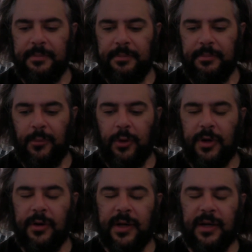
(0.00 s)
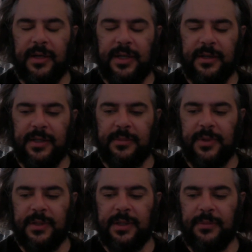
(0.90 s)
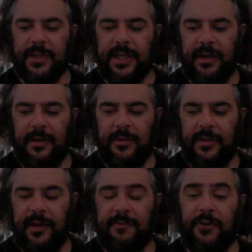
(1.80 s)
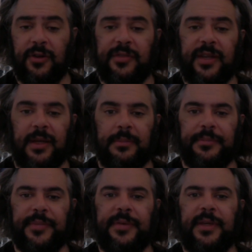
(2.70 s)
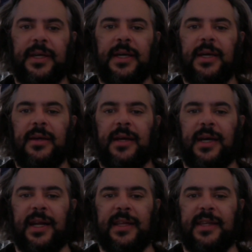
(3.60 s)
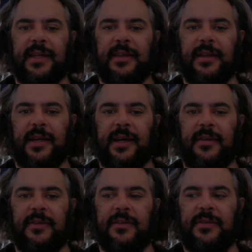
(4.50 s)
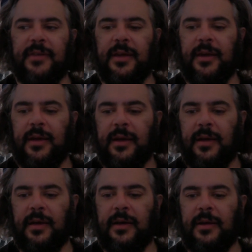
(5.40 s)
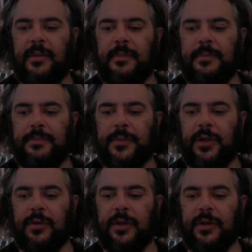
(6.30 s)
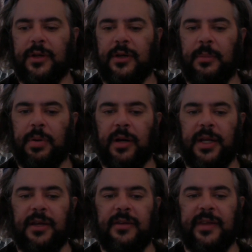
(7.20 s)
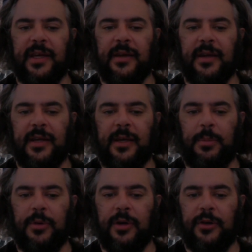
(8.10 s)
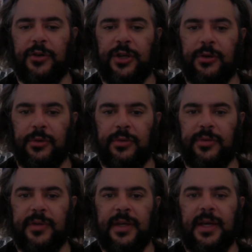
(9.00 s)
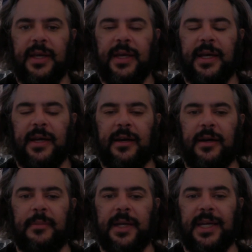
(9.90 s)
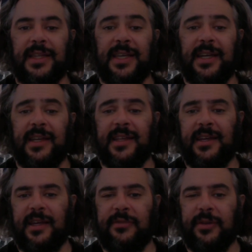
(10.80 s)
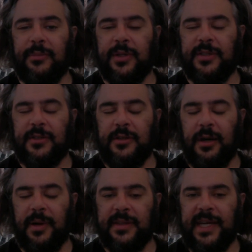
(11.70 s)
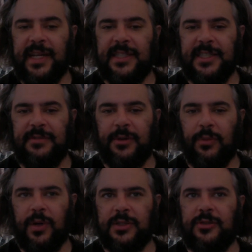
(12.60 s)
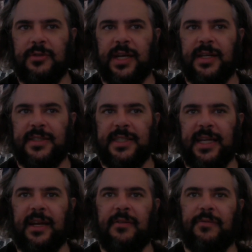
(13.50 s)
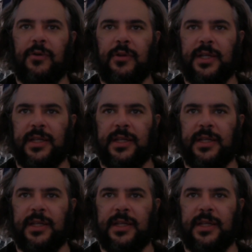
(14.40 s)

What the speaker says: more going on here than what it first seems, and I think that is the good part here is they kind of keep you on your toes, and then I think even what's good about that is even once you kind of see that unfold,